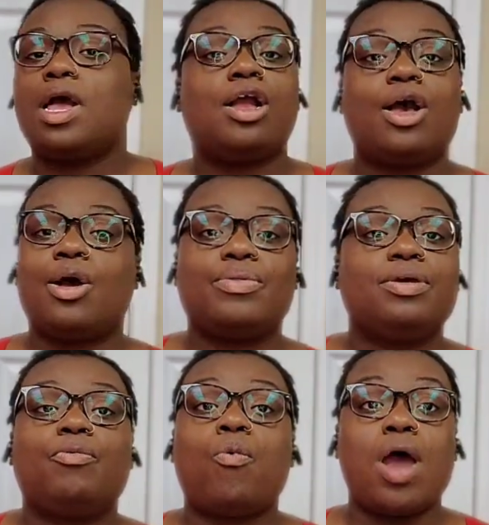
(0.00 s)
go
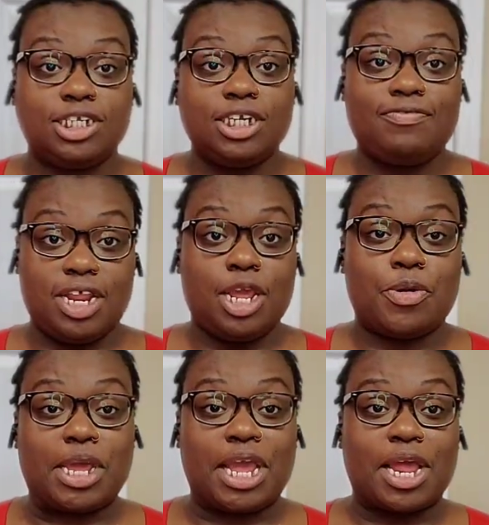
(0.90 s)
watch the video
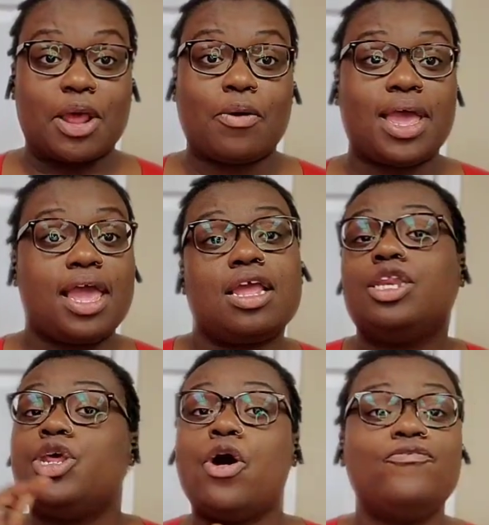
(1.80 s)
again, okay?
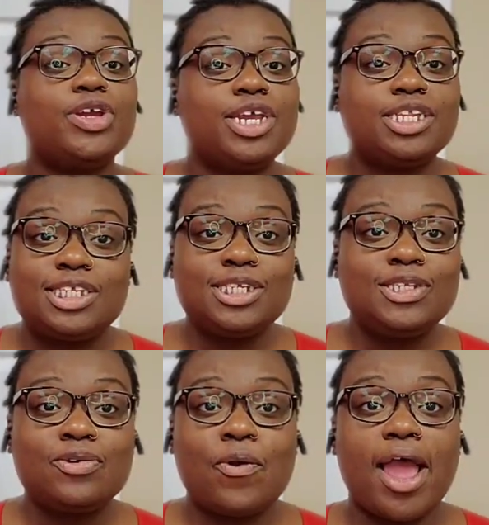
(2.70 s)
Don't forget to
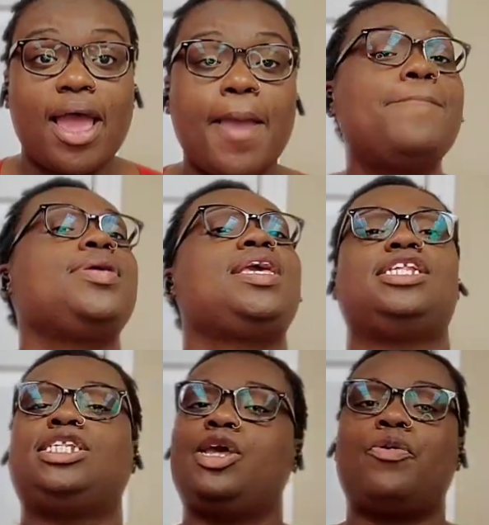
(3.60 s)
subscribe,
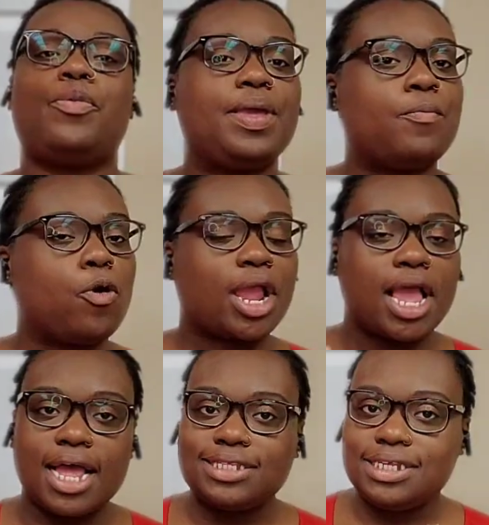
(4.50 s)
because there will be more
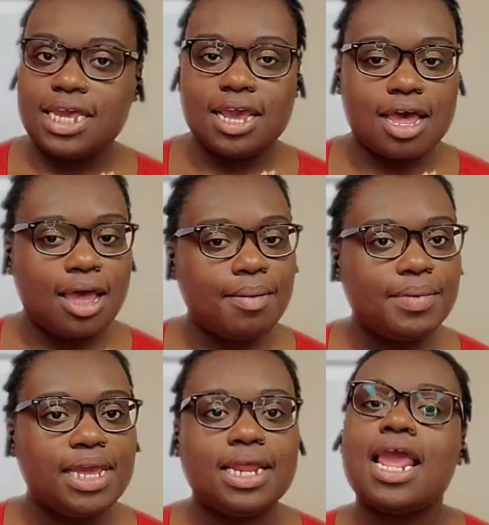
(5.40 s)
content
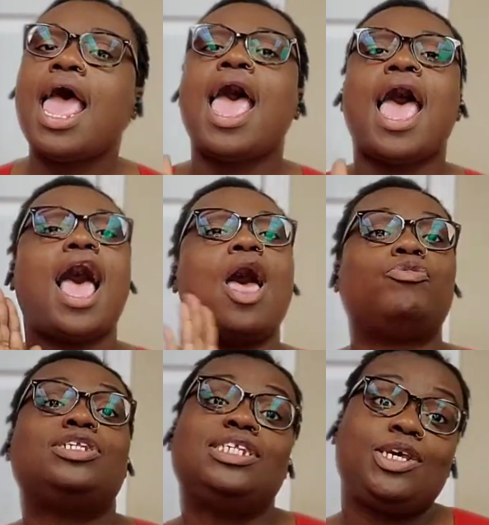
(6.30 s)
coming. I
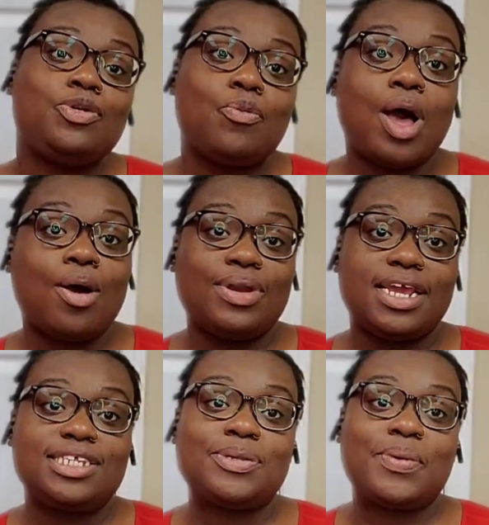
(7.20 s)
will see you all
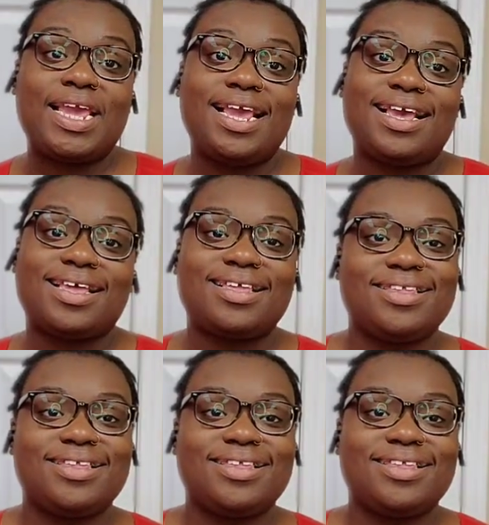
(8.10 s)
next week.